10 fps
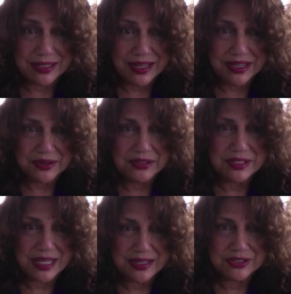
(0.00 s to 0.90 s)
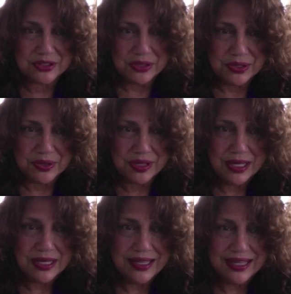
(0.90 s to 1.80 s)
that I understand as truth,
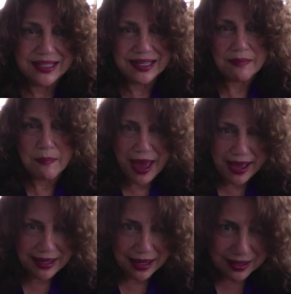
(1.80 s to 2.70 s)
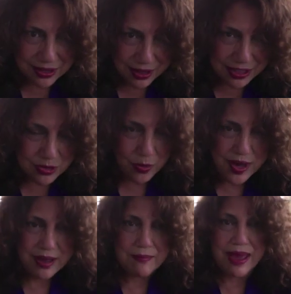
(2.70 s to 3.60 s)
and then
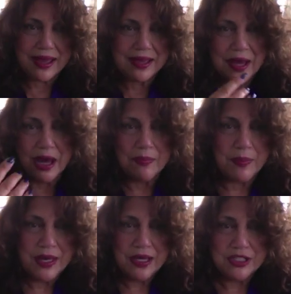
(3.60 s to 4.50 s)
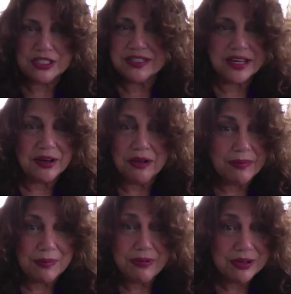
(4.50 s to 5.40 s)
swing it back up, just like all
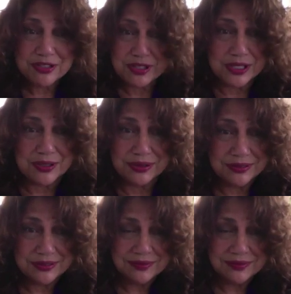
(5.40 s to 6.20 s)
my books do,